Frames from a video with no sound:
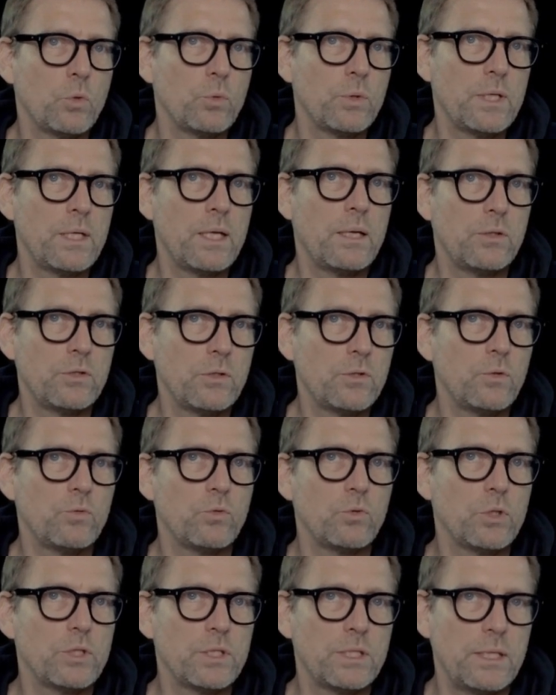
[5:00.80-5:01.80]
we get to the
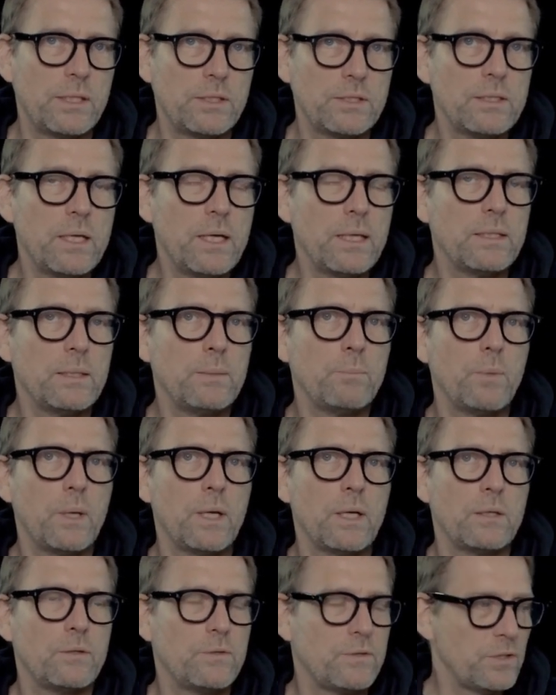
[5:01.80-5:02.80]
really exciting
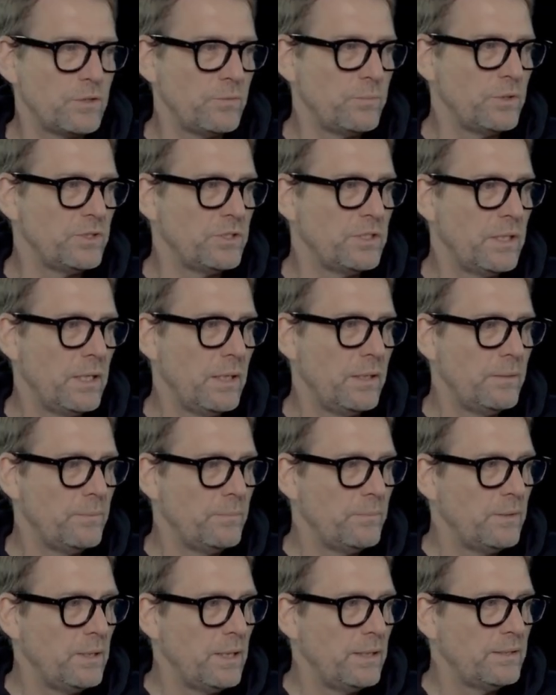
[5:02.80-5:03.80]
part of this machine,
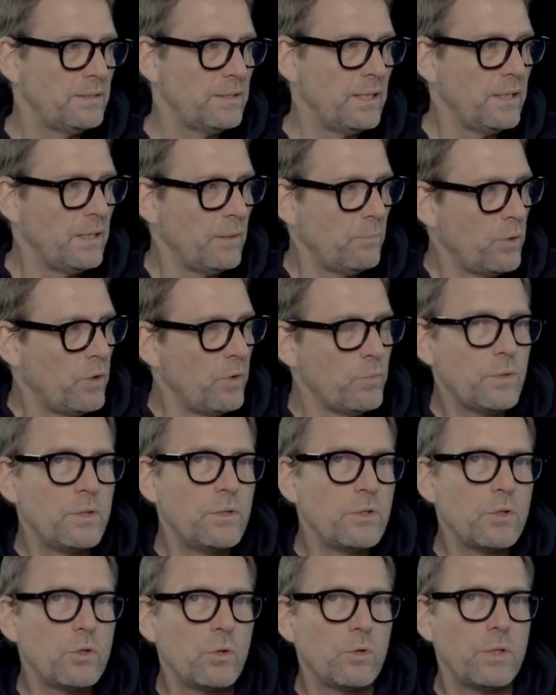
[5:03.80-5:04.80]
let's take a moment
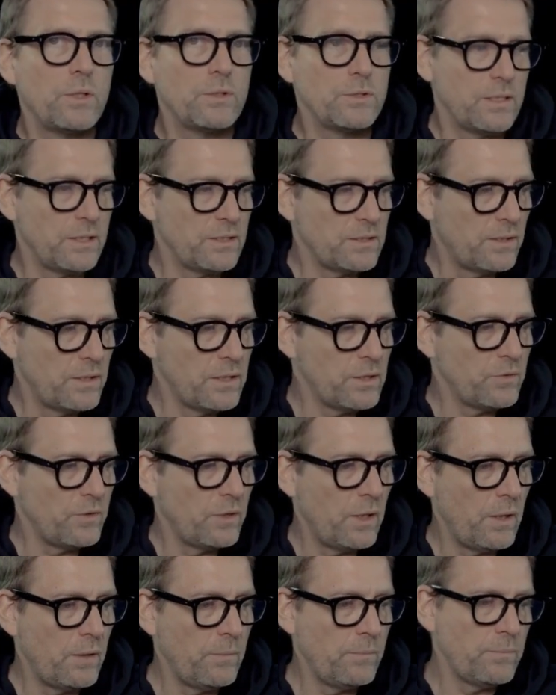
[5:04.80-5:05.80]
to look at the
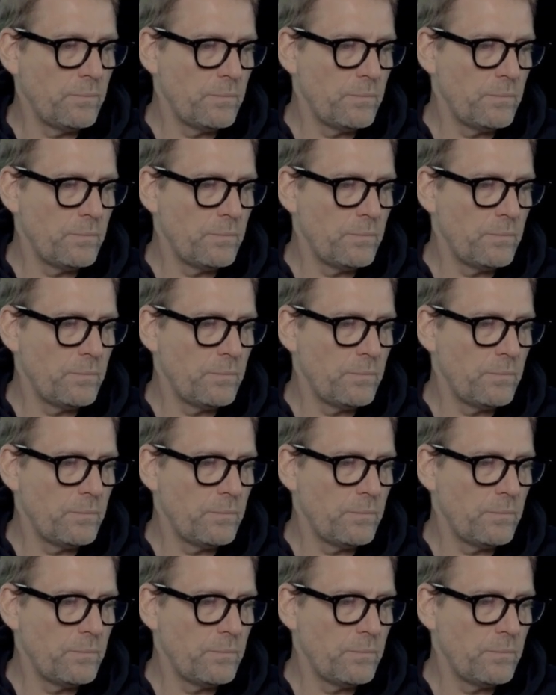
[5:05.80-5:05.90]
exterior.